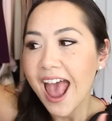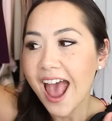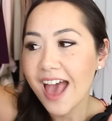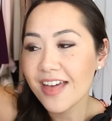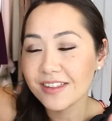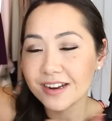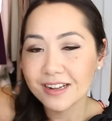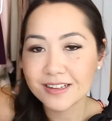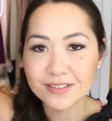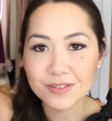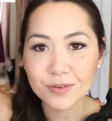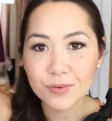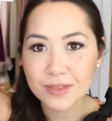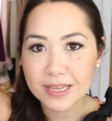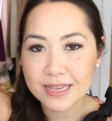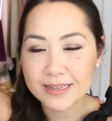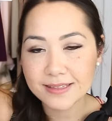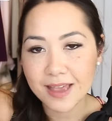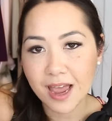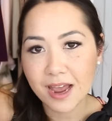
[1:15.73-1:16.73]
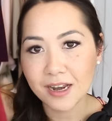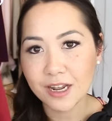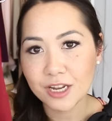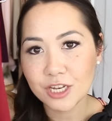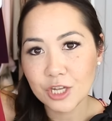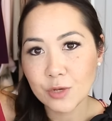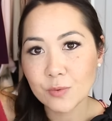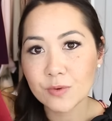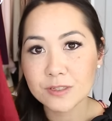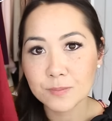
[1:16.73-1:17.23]
and then I saw this and I
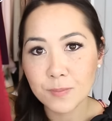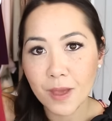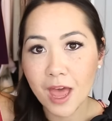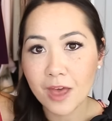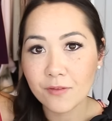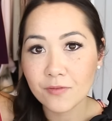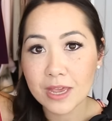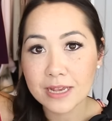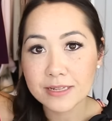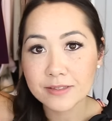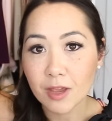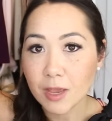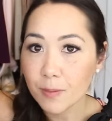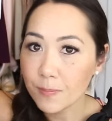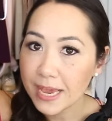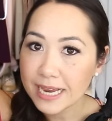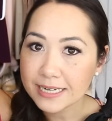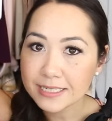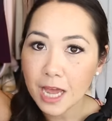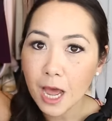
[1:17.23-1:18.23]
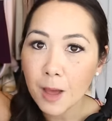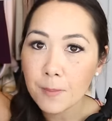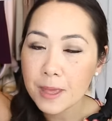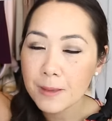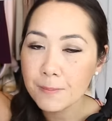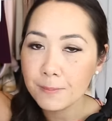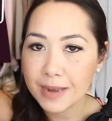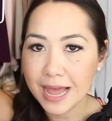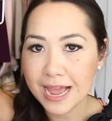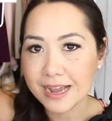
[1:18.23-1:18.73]
knew it was perfect, so I picked it up
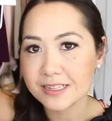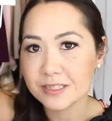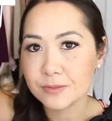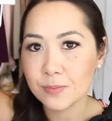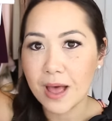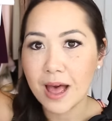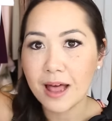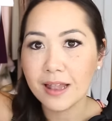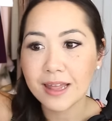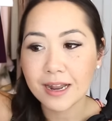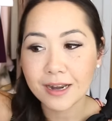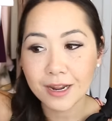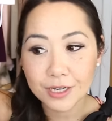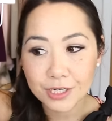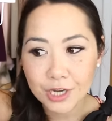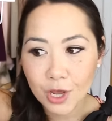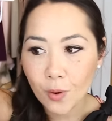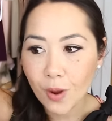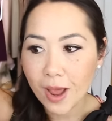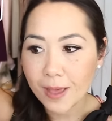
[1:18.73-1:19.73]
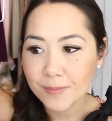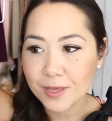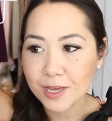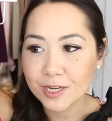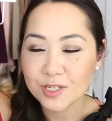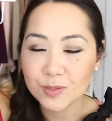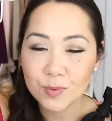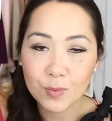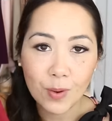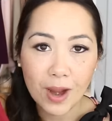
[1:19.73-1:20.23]
in black as well, and I know I'm
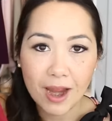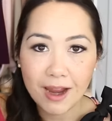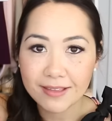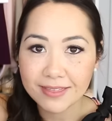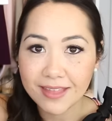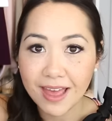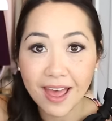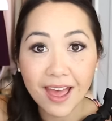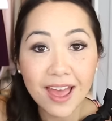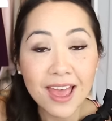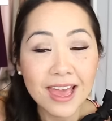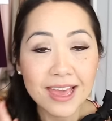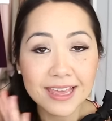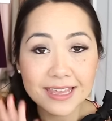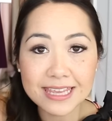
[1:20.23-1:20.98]
going to be wearing that